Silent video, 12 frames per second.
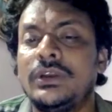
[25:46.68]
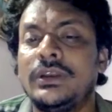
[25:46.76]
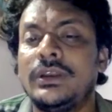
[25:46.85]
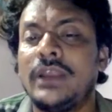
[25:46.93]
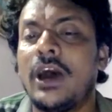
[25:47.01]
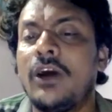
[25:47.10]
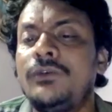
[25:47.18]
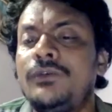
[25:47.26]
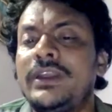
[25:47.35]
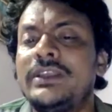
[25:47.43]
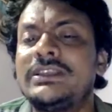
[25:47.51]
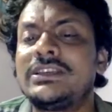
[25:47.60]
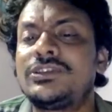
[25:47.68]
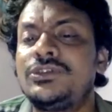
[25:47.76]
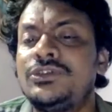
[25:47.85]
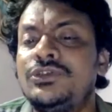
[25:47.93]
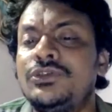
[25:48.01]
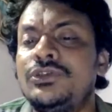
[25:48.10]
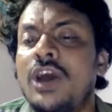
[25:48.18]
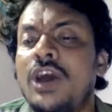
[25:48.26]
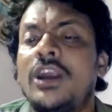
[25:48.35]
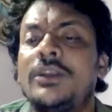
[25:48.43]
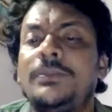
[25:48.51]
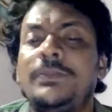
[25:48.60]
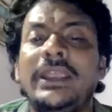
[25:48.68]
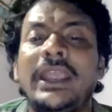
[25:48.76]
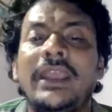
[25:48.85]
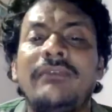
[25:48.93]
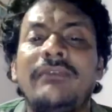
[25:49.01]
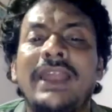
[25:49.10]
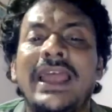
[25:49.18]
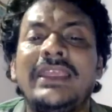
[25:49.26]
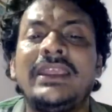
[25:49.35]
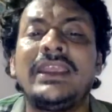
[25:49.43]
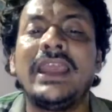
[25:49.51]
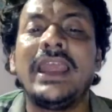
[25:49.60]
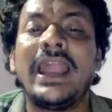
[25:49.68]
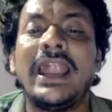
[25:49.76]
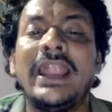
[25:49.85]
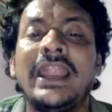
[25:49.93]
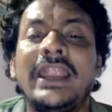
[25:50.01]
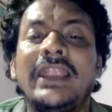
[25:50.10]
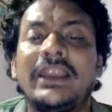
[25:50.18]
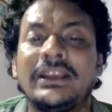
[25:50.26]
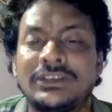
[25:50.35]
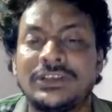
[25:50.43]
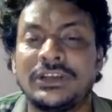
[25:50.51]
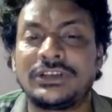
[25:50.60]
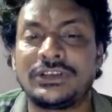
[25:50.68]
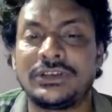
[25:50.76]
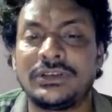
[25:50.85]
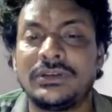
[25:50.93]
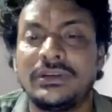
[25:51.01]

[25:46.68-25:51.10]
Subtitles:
noun phrases do not behave like headed construction.